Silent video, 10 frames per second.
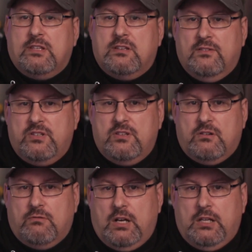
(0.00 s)
what
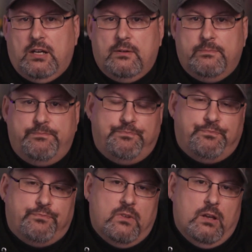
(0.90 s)
services are running there.
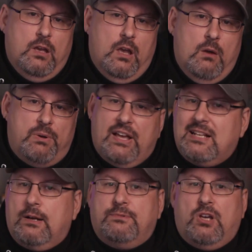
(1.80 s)
But
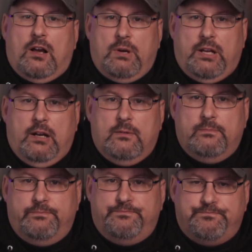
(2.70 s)
that's not what I'm talking about here.
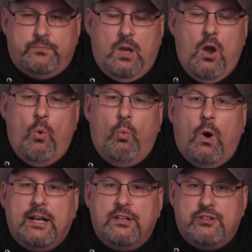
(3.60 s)

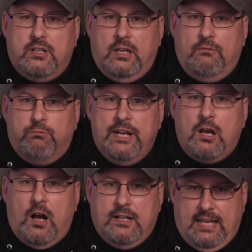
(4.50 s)
One interesting
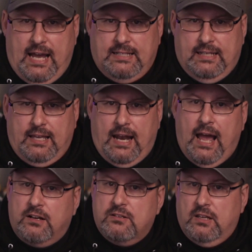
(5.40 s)
recon tactic that
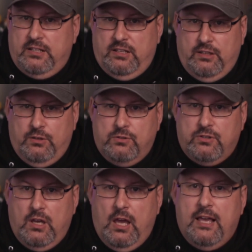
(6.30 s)
hackers like to
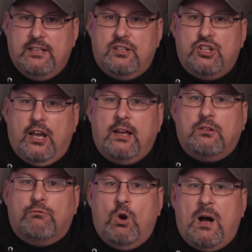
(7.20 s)
use is to check
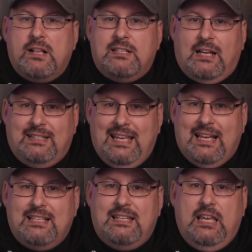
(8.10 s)
out the
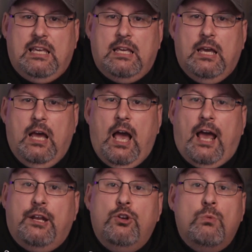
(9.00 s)
robots.txt
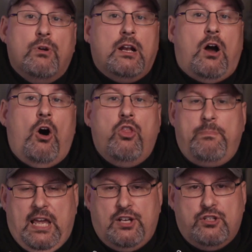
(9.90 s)
and enumerate all the
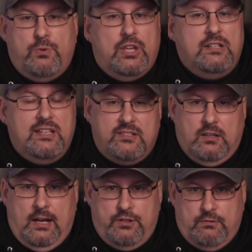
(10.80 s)
pages with the
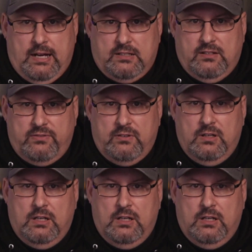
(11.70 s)
disallow directive.